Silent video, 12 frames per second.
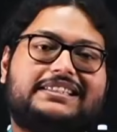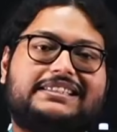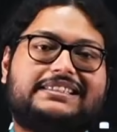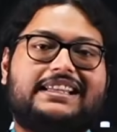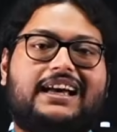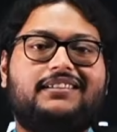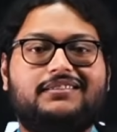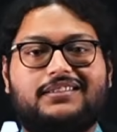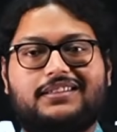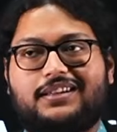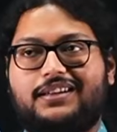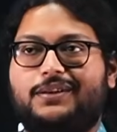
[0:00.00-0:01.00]
it's done,
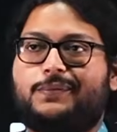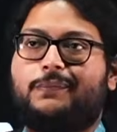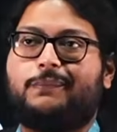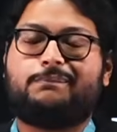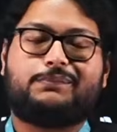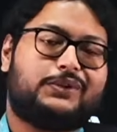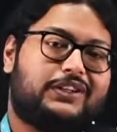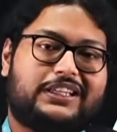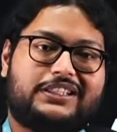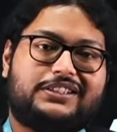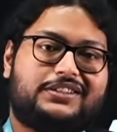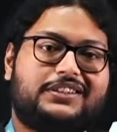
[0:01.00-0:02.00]
you're
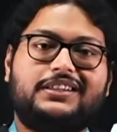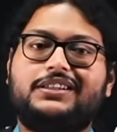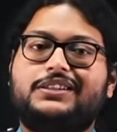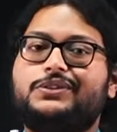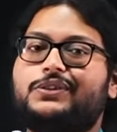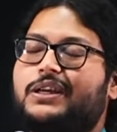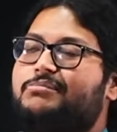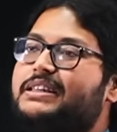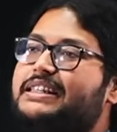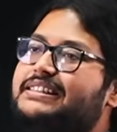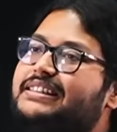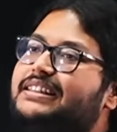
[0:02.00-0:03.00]
registered. You can
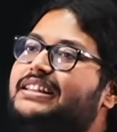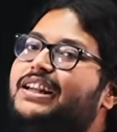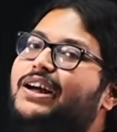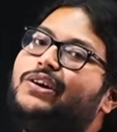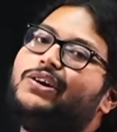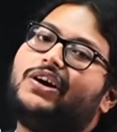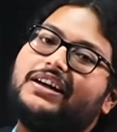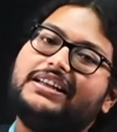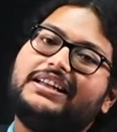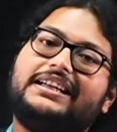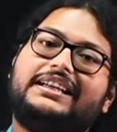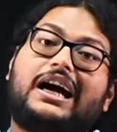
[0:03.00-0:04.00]
basically now log in
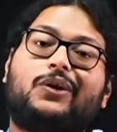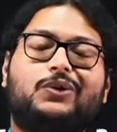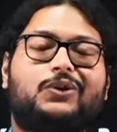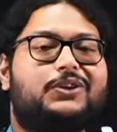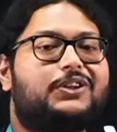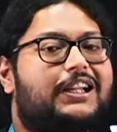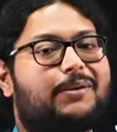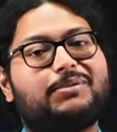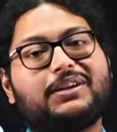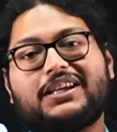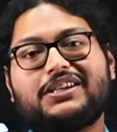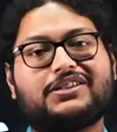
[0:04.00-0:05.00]
and download your
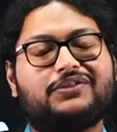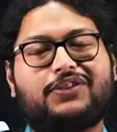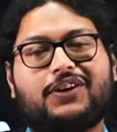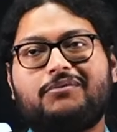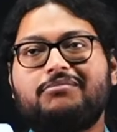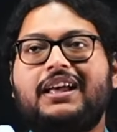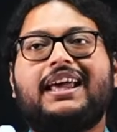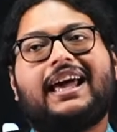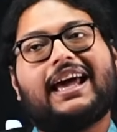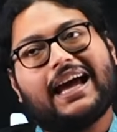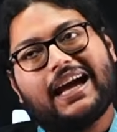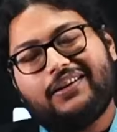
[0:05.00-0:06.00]
application form.
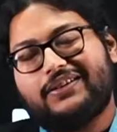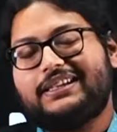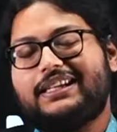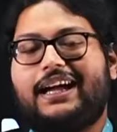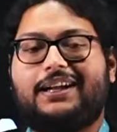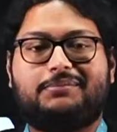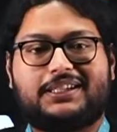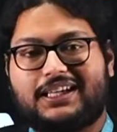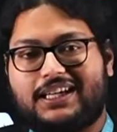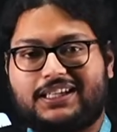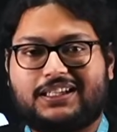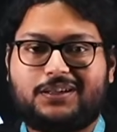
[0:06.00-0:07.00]
And when the admit
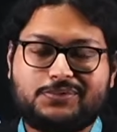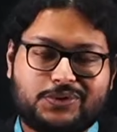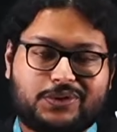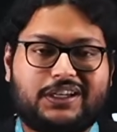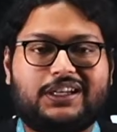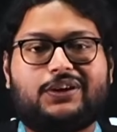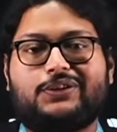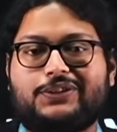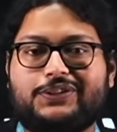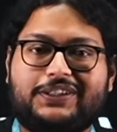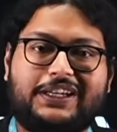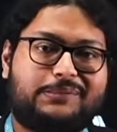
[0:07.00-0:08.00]
card comes, you can download
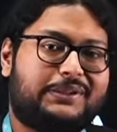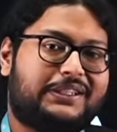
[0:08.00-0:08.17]
your admit